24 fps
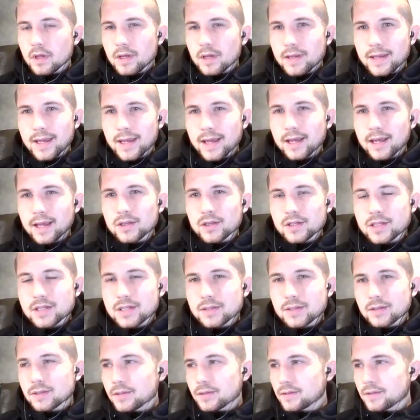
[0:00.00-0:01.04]
Yeah, because
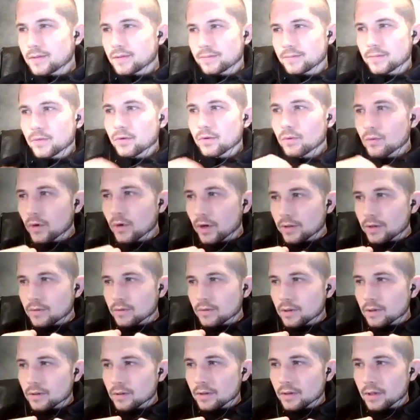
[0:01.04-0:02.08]
right,
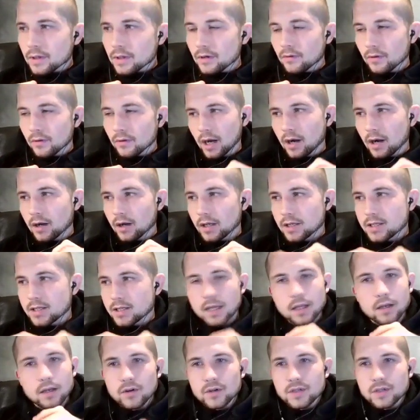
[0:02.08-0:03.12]
in regarding
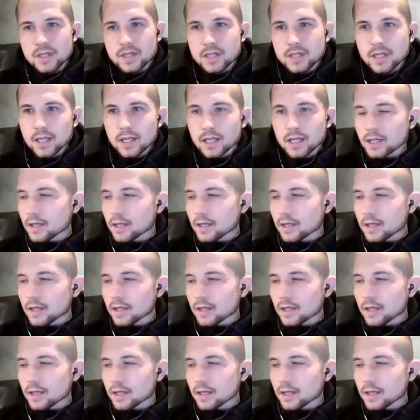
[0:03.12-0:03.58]
skill versus skill,